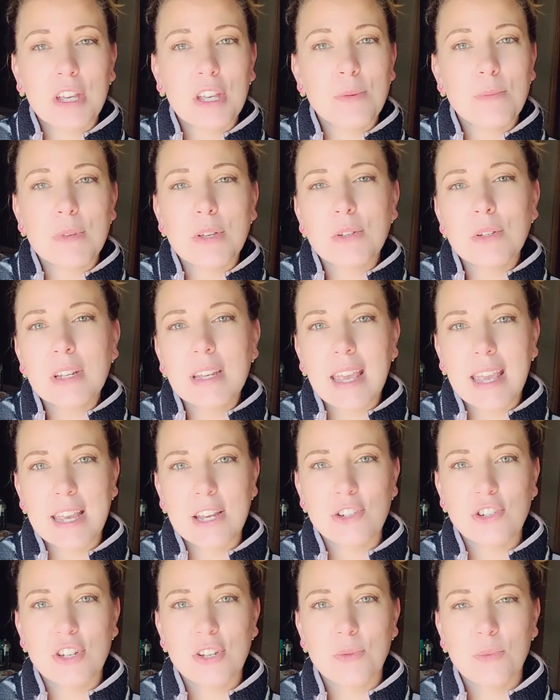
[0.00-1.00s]

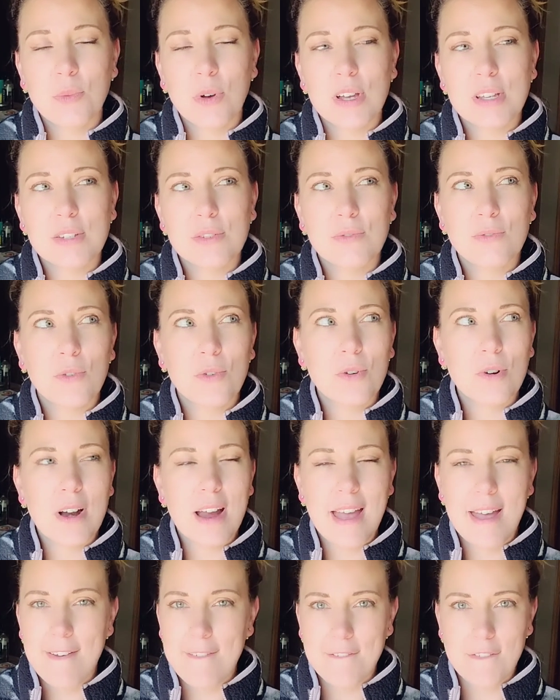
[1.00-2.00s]
communication was
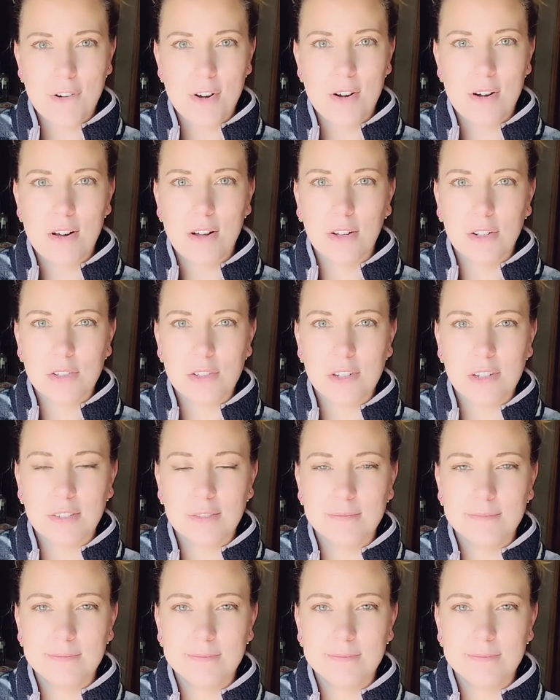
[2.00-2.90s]
forever altered.